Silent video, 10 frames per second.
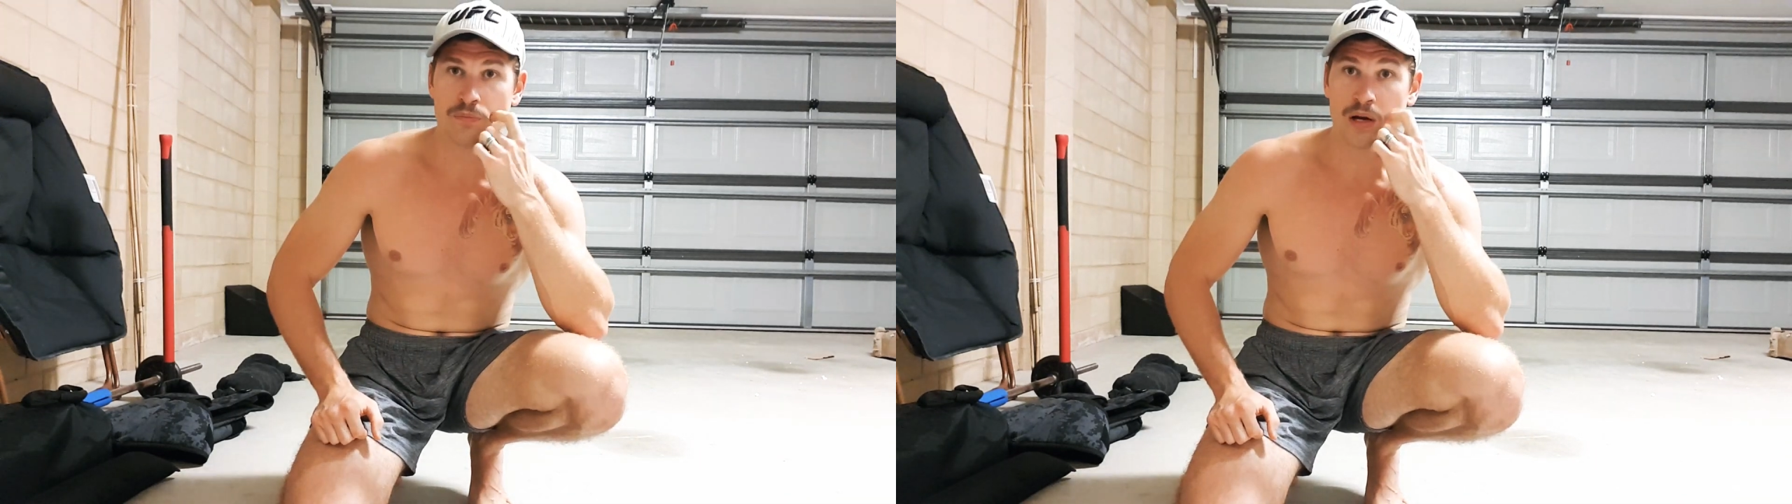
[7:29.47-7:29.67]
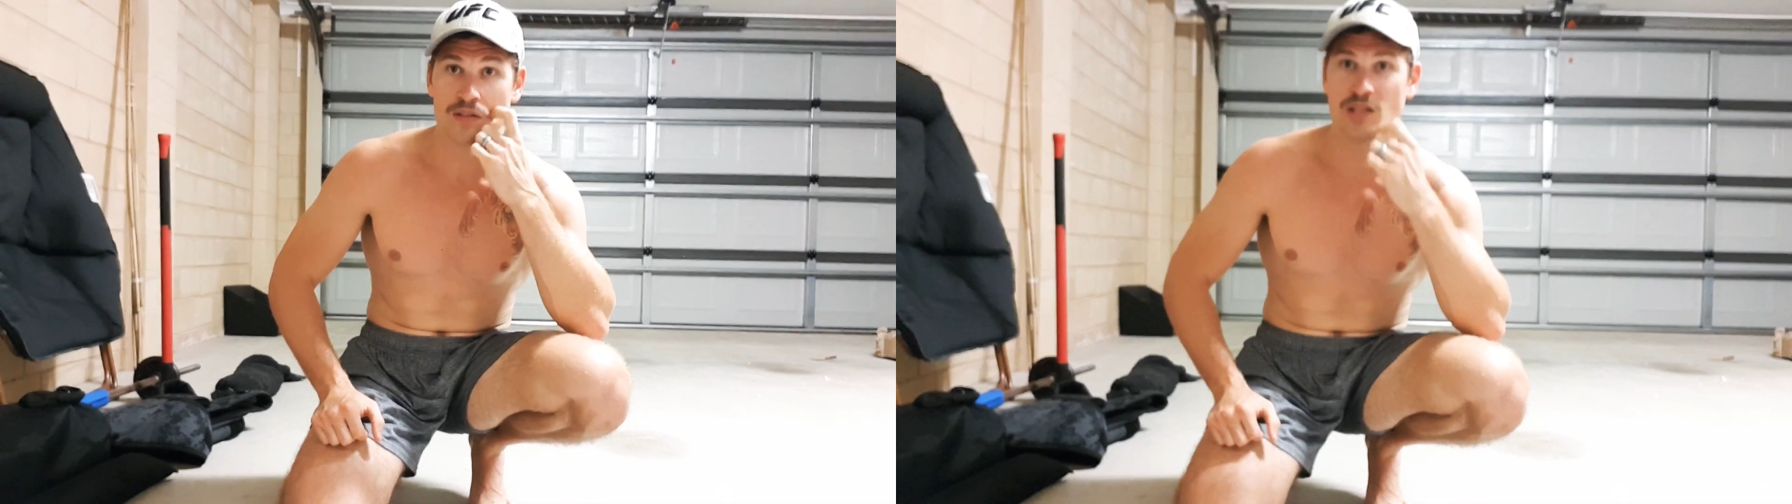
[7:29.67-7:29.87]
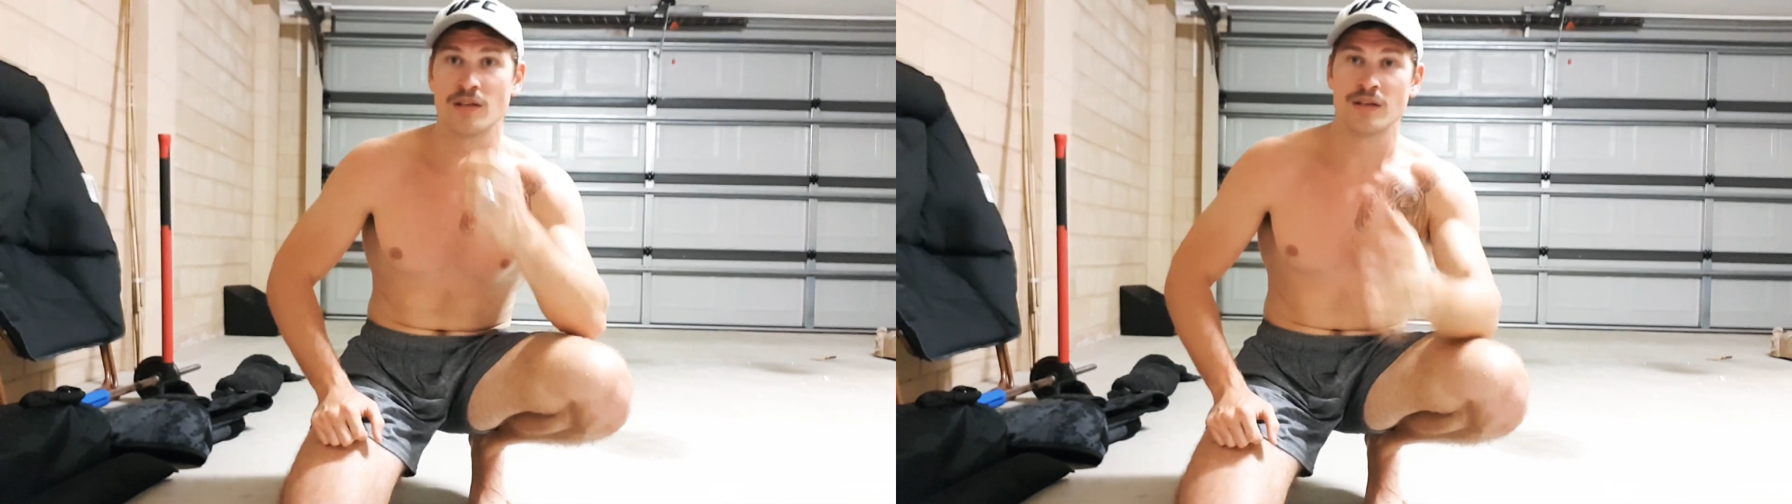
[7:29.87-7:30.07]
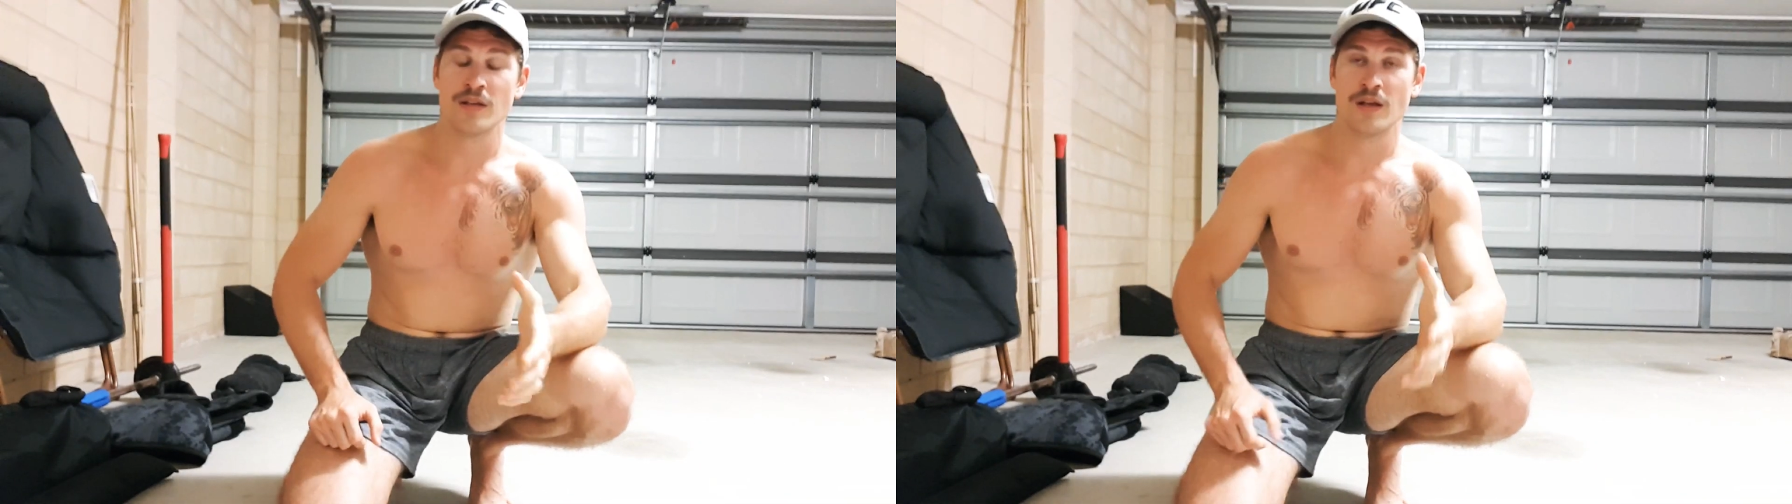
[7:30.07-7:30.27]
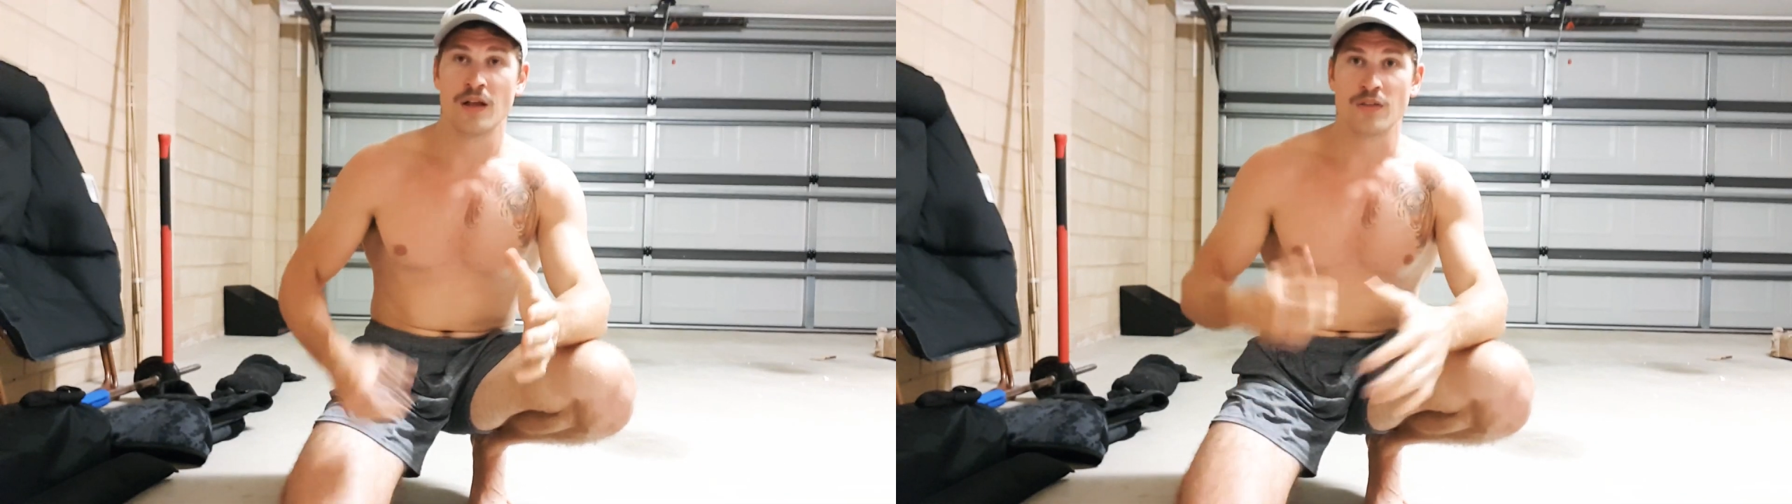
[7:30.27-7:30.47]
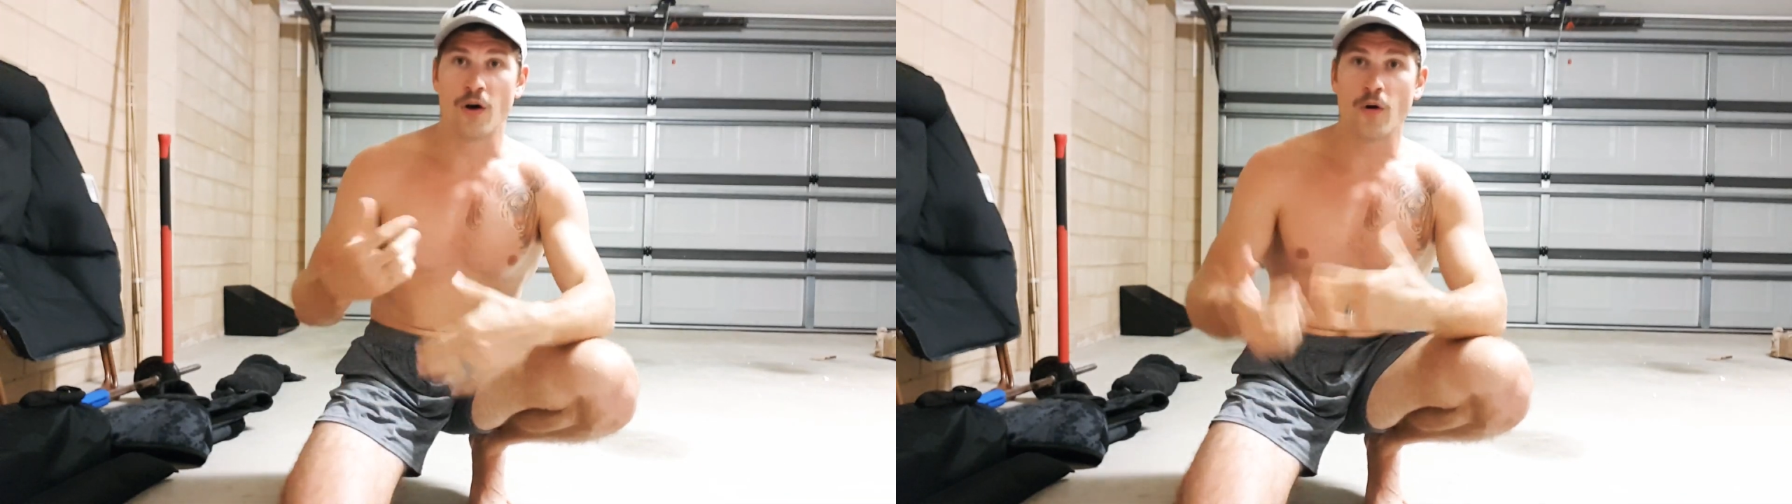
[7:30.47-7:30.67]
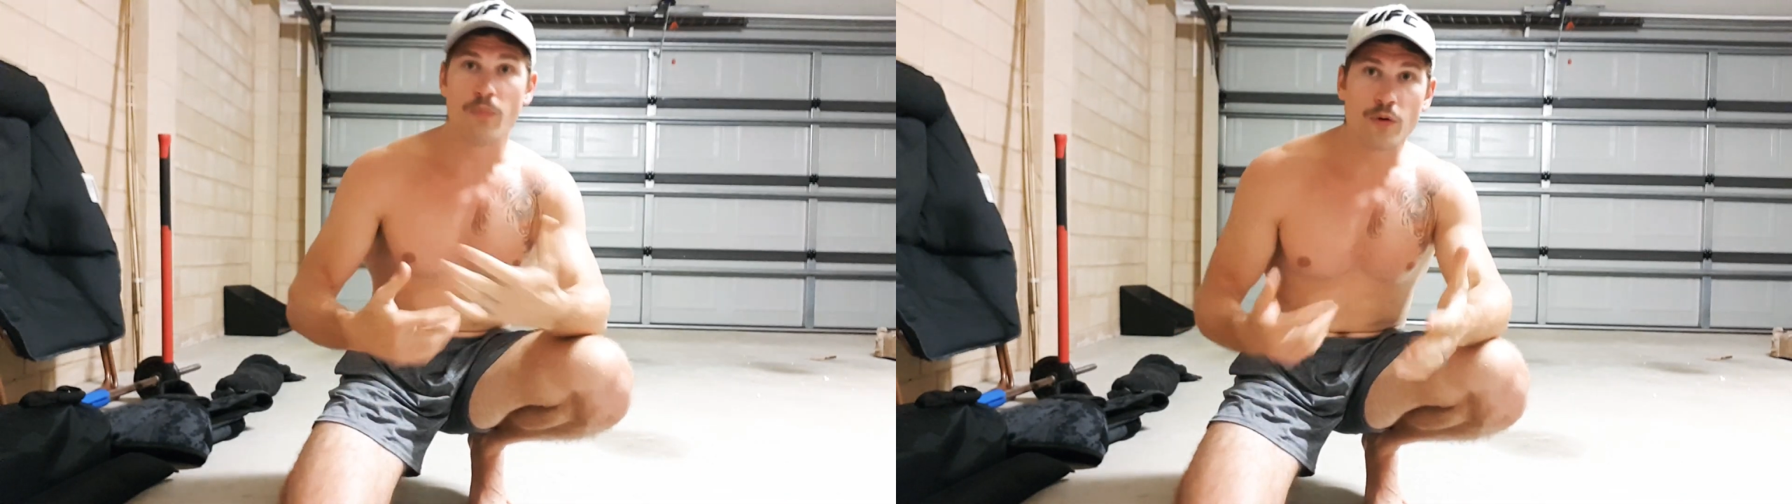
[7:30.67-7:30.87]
But the whole